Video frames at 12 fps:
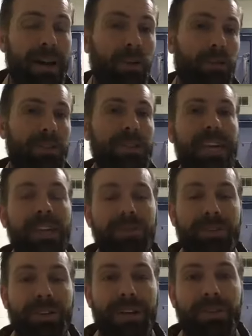old
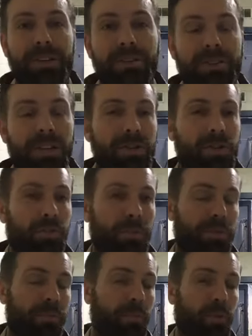schedule how I used to do
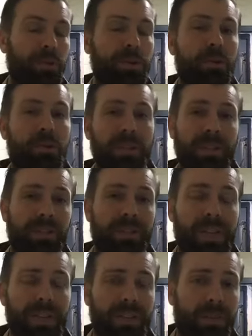from four in the morning till
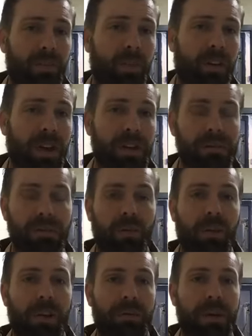six in the morning. I used to
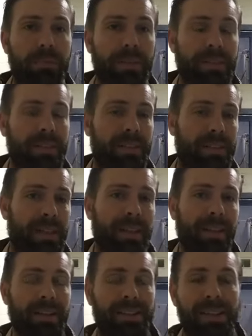work on my business.
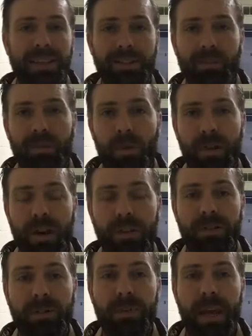Six to four, I used
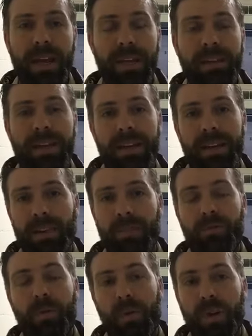to paint and then
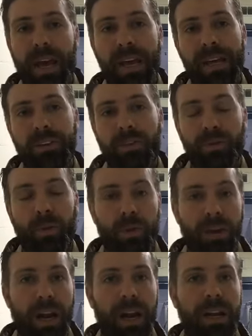four to eight or four to
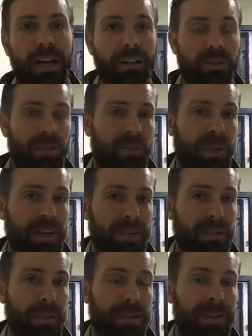nine, I used to do
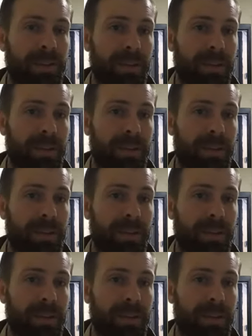estimates.